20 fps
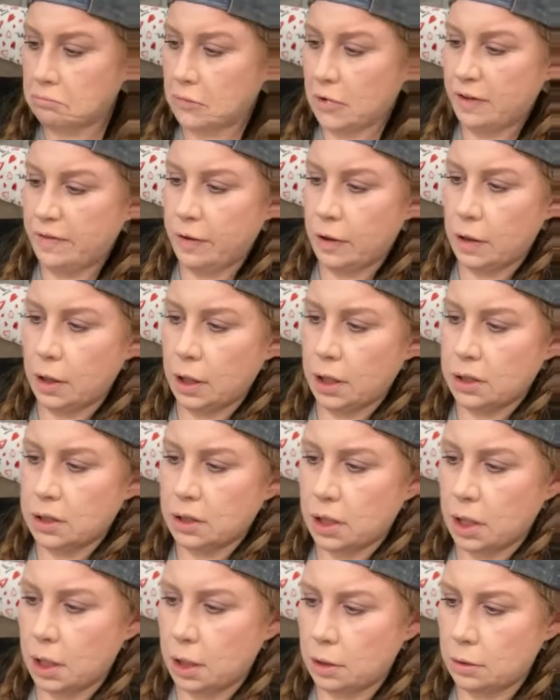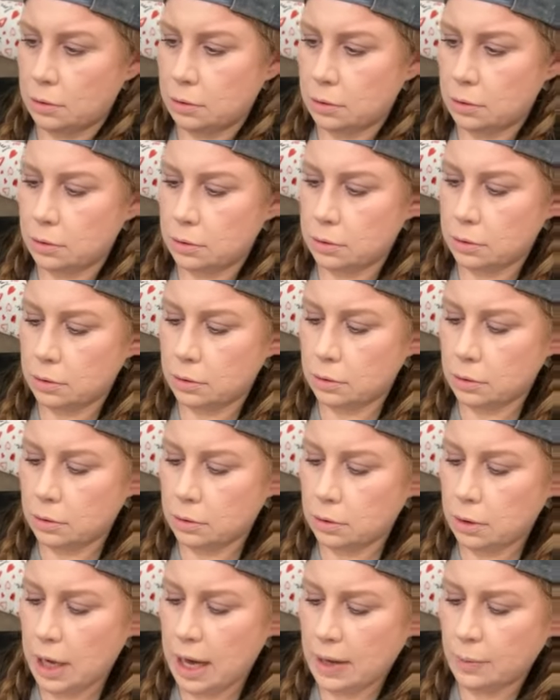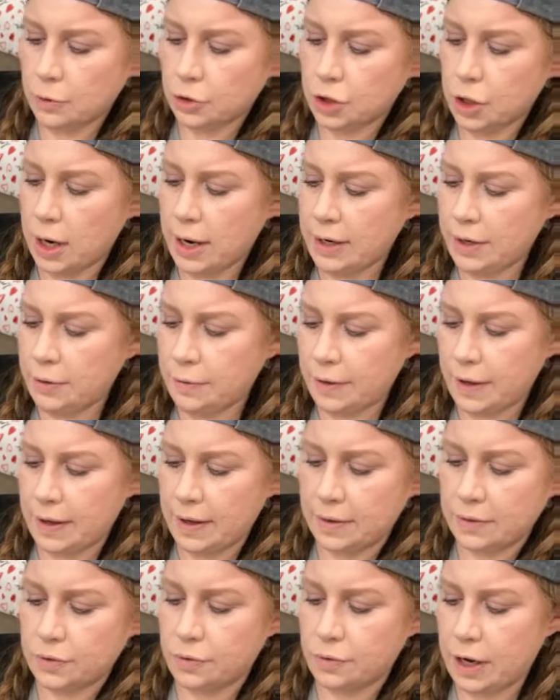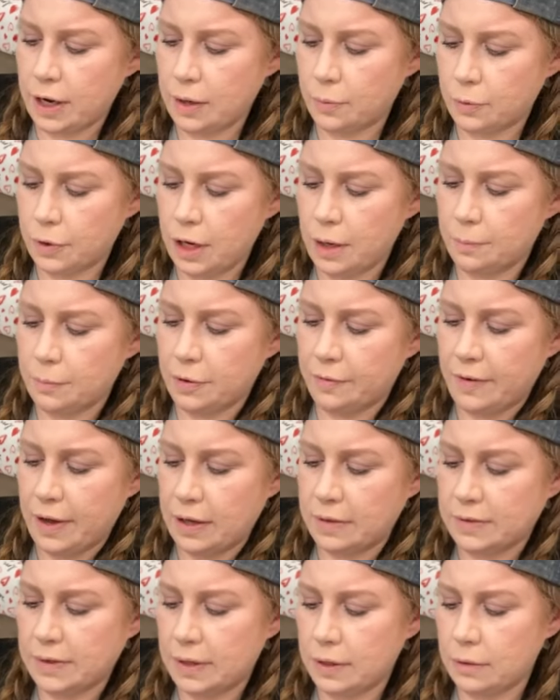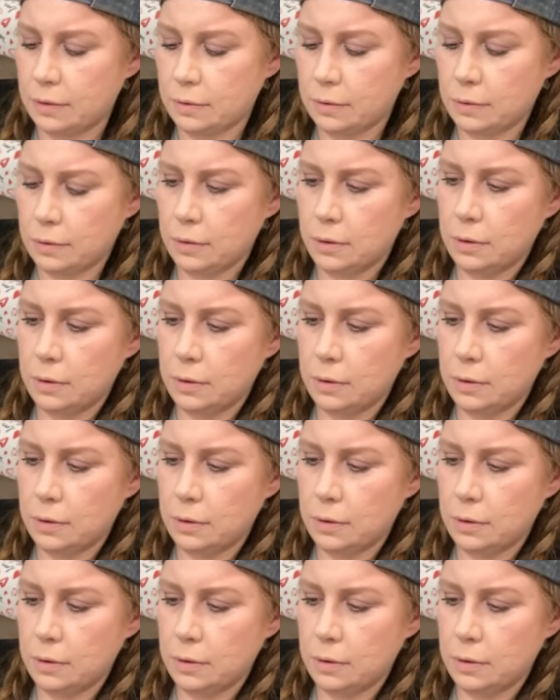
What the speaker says: I feel like it's good. Hey, we're trying new things, right? We're improvising.